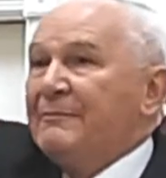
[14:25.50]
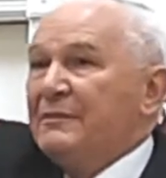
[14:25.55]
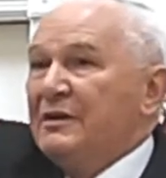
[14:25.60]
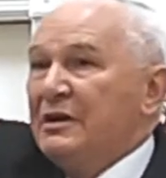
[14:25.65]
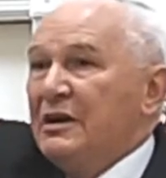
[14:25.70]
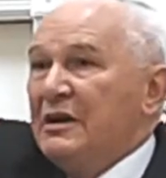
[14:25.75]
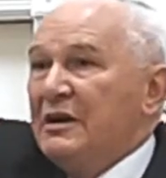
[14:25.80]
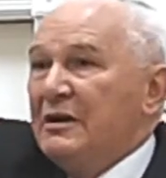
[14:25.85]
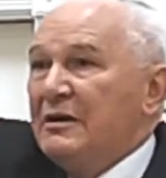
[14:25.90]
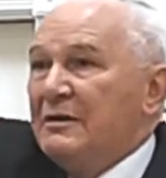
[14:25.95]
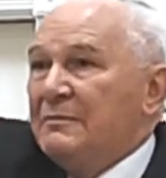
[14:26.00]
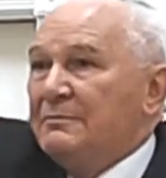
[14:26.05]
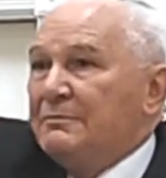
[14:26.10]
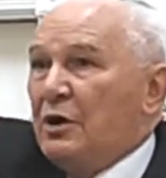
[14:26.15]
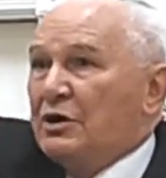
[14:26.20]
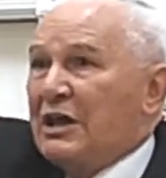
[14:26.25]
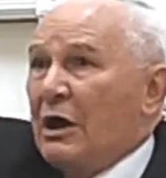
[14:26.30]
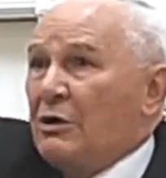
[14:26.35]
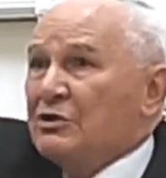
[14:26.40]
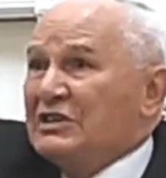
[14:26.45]
You will never
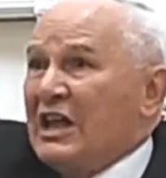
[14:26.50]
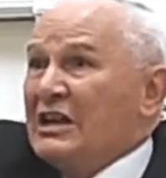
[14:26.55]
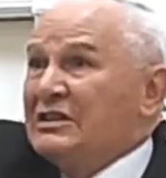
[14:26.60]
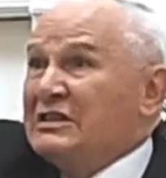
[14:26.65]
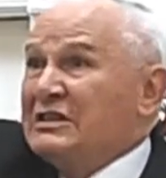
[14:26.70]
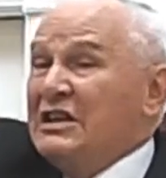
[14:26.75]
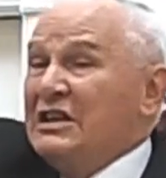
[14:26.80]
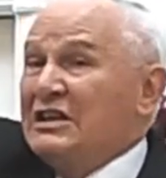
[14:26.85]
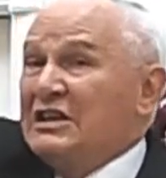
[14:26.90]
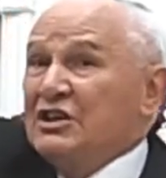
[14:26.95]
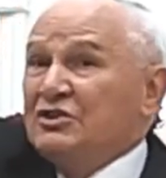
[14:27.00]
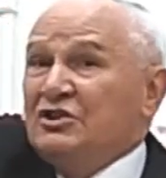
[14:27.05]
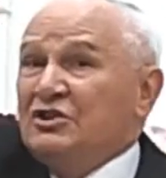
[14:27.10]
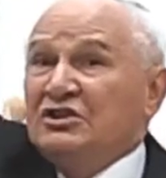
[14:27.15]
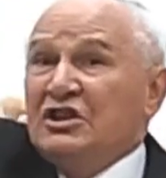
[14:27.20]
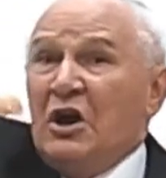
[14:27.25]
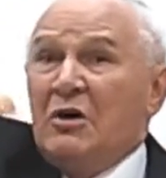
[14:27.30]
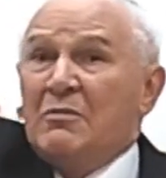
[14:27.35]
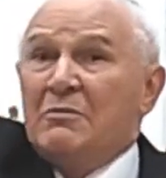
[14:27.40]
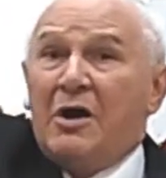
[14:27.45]
die.
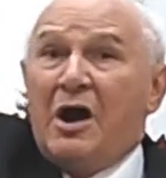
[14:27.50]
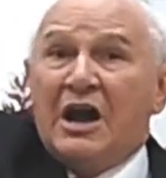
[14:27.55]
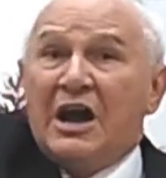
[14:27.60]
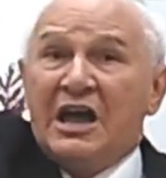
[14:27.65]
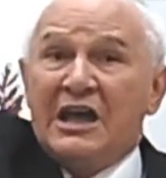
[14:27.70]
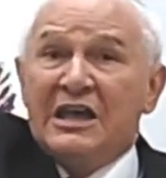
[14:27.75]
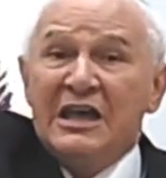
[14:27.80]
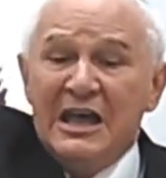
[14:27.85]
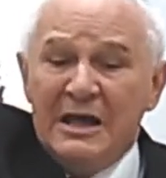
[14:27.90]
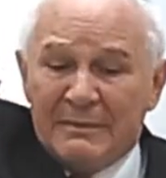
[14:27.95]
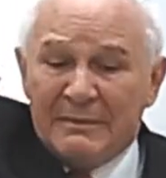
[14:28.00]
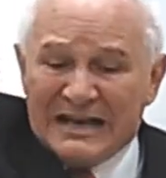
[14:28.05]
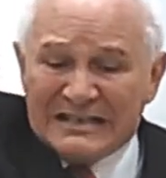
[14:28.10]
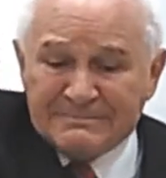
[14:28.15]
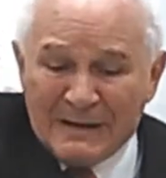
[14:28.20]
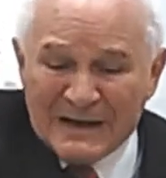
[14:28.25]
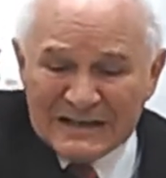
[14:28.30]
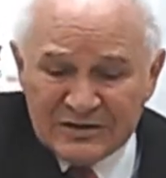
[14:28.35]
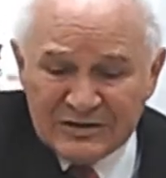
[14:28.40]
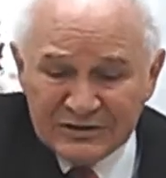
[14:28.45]
Because those who
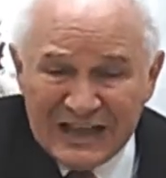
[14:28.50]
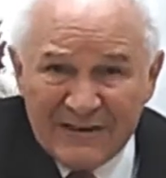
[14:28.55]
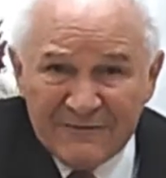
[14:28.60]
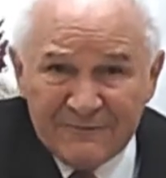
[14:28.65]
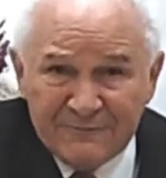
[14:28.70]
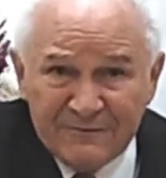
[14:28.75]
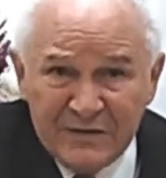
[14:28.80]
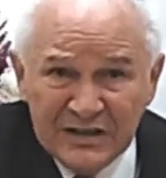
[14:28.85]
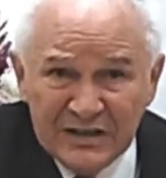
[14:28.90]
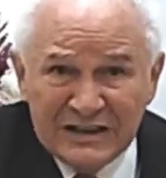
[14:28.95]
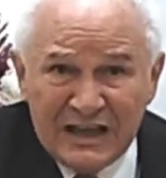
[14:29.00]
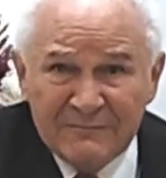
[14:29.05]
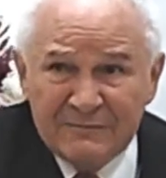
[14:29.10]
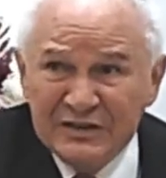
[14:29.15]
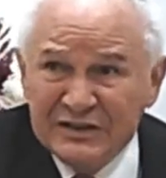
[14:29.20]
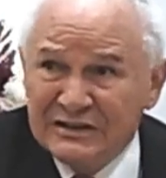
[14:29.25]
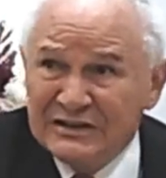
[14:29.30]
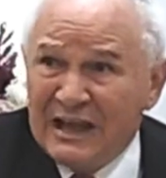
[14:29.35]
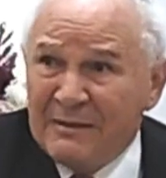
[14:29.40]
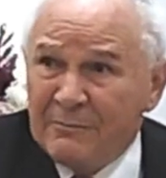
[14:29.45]
have Christ never
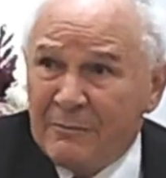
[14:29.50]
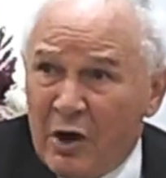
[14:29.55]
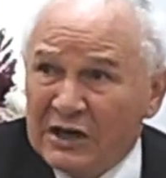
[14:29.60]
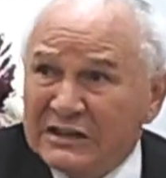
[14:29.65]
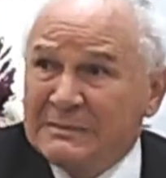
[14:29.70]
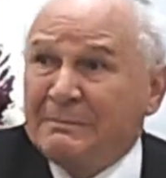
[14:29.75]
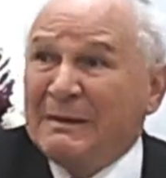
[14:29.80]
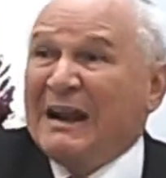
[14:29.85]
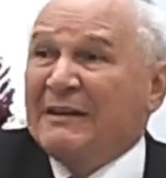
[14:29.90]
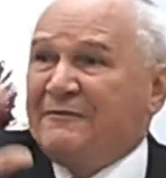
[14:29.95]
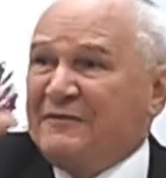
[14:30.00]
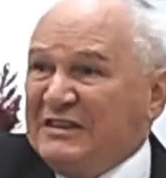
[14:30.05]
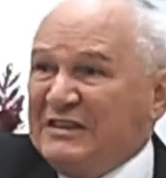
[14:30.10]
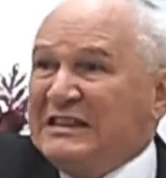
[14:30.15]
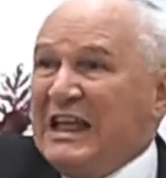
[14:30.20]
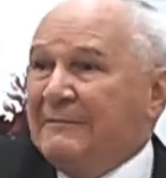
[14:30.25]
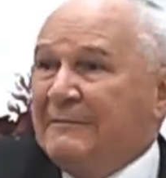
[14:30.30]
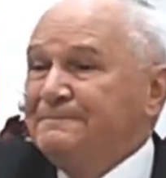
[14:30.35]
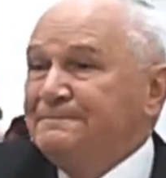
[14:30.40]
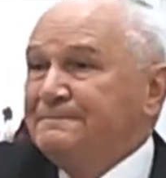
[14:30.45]
die, but they come
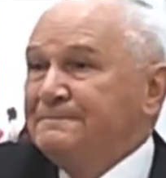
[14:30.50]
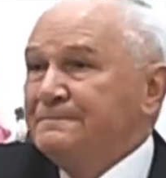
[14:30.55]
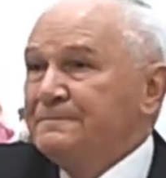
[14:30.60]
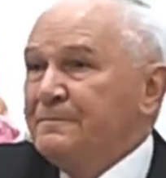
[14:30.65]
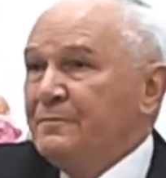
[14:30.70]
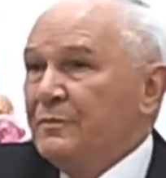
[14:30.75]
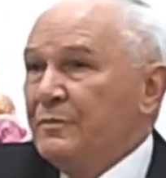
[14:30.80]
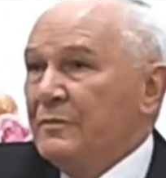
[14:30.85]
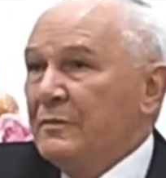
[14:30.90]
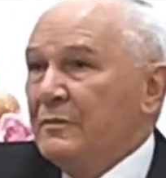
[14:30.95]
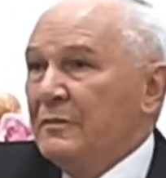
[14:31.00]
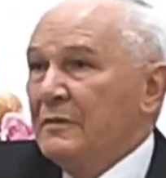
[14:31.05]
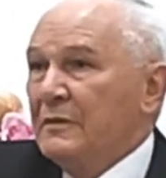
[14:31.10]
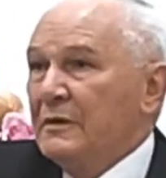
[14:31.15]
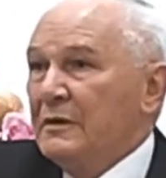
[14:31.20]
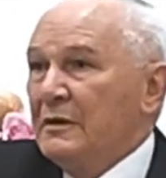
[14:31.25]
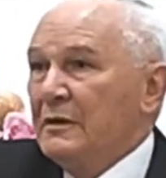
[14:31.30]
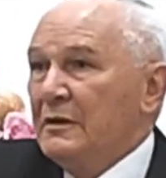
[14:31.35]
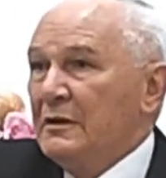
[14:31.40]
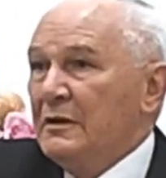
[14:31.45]
from the uh,
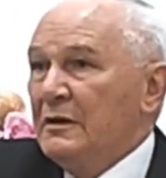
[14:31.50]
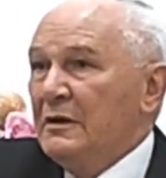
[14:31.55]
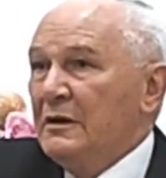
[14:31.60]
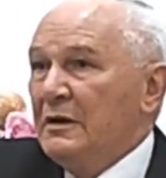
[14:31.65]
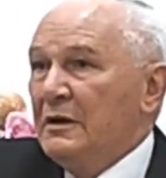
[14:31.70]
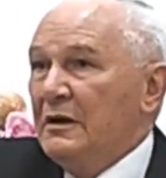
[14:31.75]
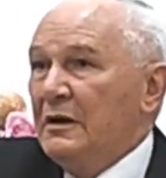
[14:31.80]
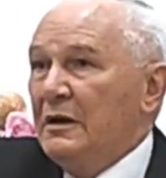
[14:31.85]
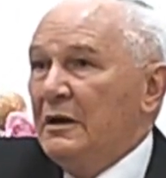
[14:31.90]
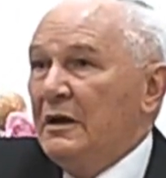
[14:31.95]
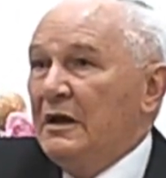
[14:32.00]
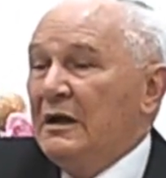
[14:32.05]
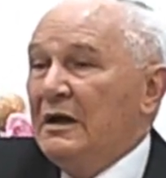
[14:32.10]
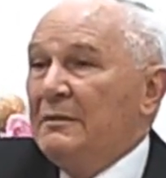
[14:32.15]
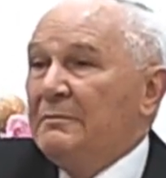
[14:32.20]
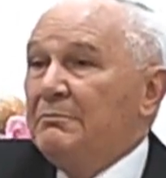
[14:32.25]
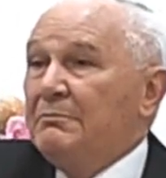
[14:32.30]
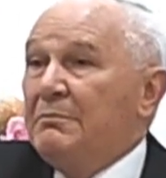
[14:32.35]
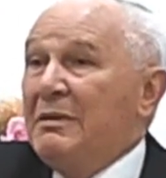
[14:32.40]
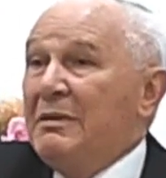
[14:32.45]

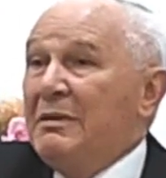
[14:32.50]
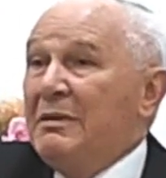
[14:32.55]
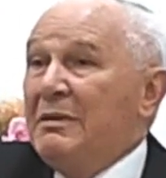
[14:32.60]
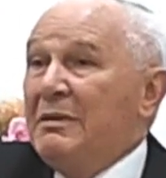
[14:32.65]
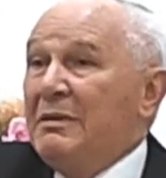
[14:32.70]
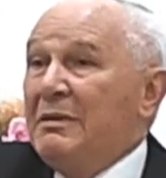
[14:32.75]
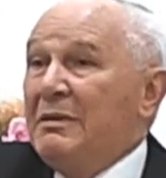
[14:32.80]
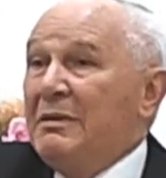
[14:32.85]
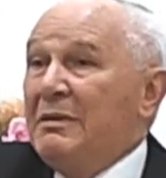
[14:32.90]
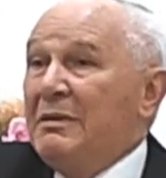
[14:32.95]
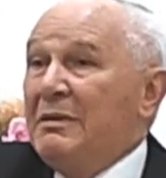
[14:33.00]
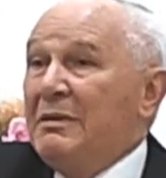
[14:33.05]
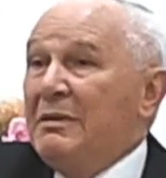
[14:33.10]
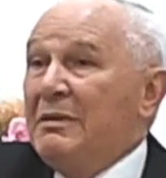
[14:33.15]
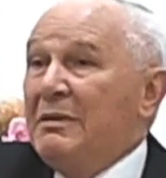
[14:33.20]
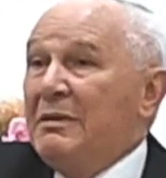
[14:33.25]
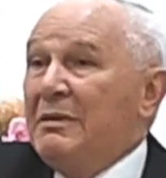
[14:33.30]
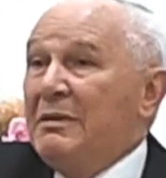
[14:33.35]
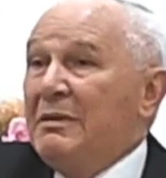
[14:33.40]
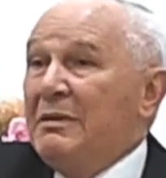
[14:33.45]
earthly death into eternal
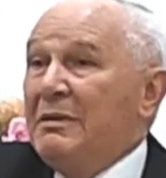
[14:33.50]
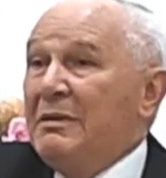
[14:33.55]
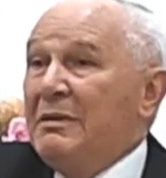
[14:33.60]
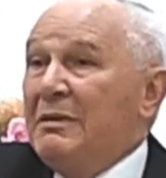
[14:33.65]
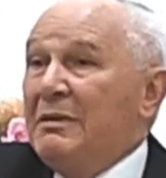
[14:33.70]
life.